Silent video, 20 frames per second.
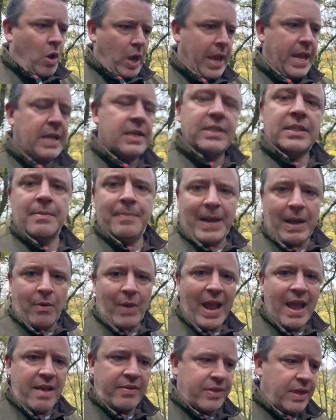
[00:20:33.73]
it's about
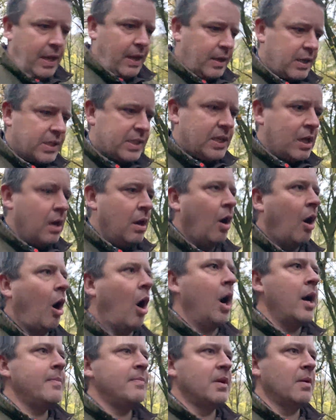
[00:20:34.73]
ethics.
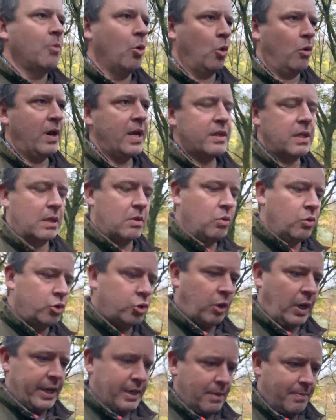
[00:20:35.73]
I'm the more ethical
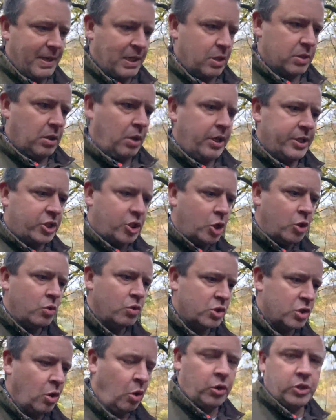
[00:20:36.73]
trainer because I
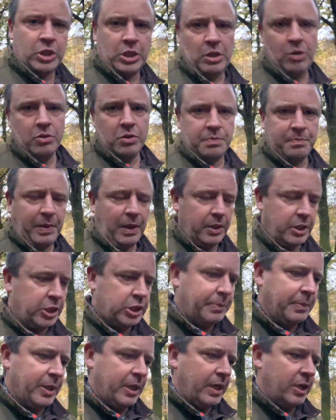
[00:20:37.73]
choose not to use
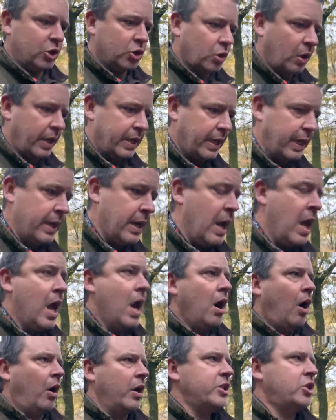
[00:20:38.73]
punishment in training.
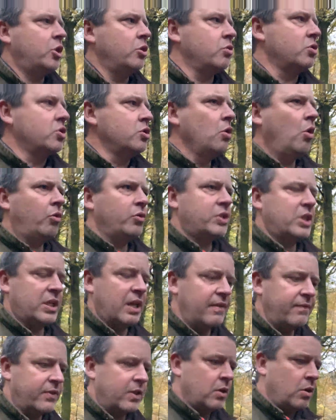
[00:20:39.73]
I choose not to
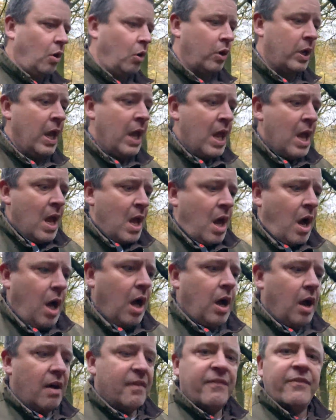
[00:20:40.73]
give the dog
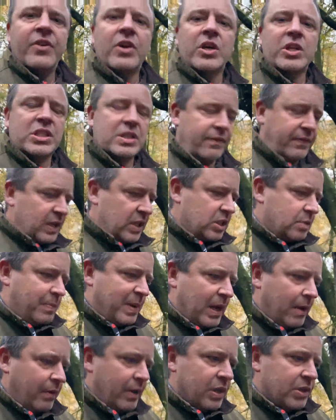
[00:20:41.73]
aversive
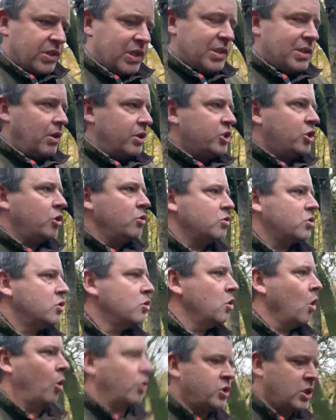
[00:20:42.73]
experiences. I choose
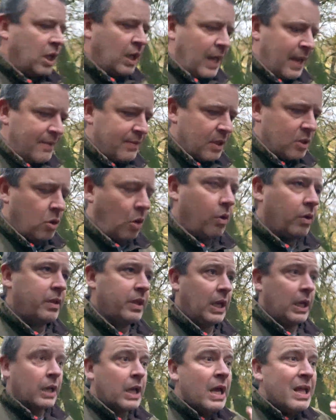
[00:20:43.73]
not to let the dog
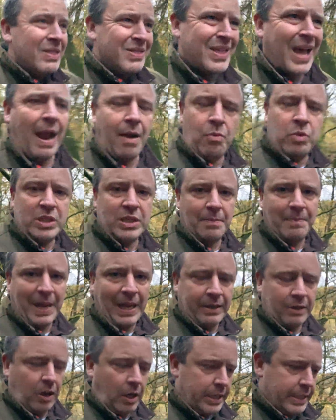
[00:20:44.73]
think that was a
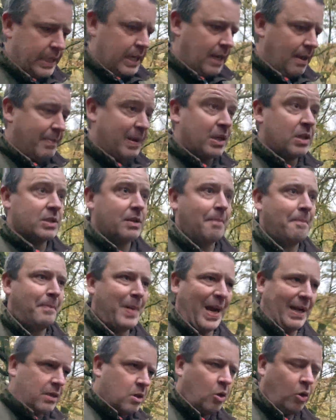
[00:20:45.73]
bad idea because a
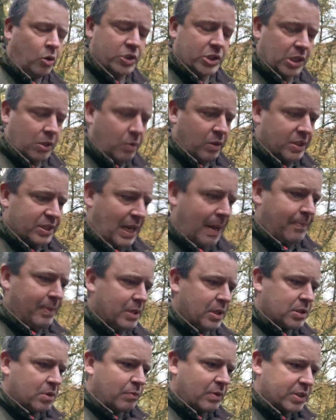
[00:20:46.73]
bad consequence happened
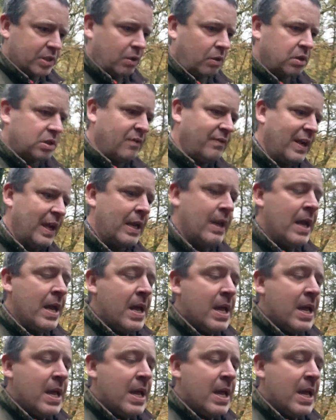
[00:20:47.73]
as a result of it.